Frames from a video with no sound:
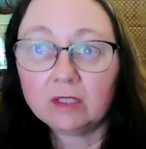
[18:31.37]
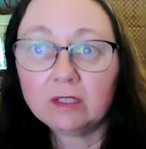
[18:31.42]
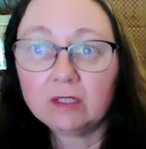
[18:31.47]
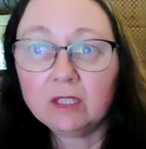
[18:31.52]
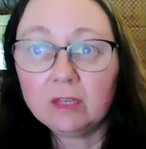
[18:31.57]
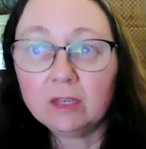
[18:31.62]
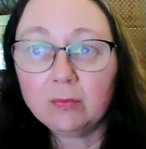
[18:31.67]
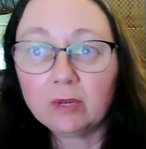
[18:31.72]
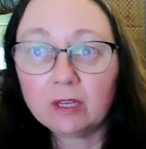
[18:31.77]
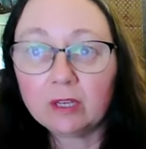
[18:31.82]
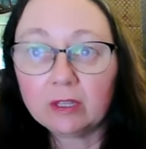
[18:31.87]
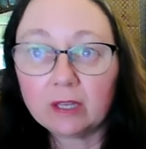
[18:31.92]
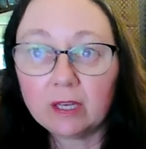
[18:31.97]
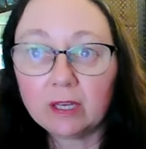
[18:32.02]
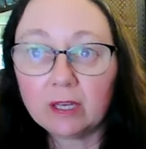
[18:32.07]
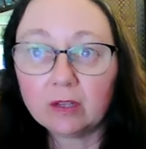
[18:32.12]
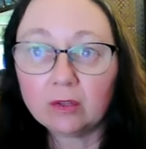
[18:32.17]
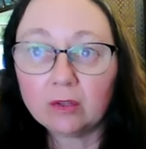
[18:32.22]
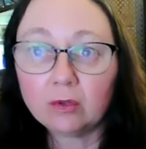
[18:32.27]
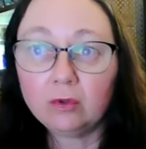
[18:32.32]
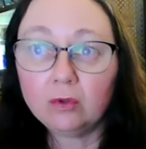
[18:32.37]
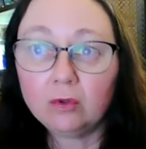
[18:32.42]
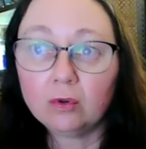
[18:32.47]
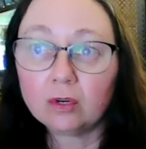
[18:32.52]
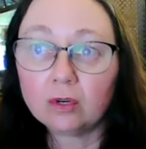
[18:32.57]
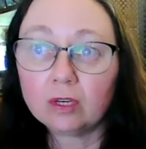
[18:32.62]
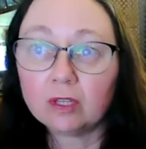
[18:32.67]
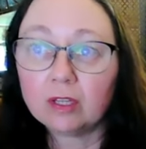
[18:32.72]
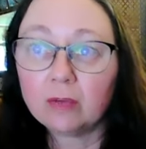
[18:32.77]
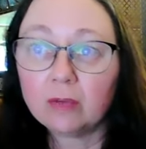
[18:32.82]
Typically,
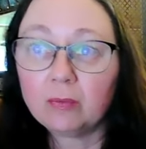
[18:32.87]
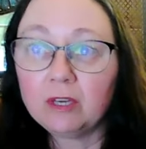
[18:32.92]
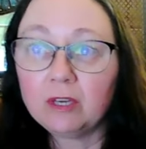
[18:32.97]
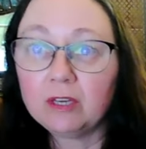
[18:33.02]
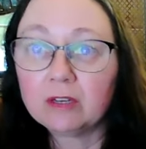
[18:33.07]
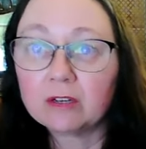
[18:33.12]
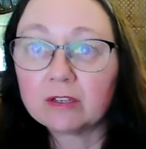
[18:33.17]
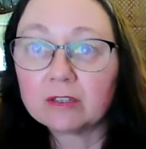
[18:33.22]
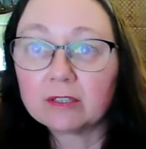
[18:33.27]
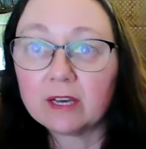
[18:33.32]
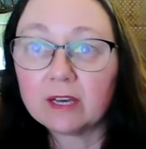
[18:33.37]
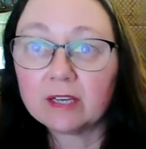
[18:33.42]
Nokken appears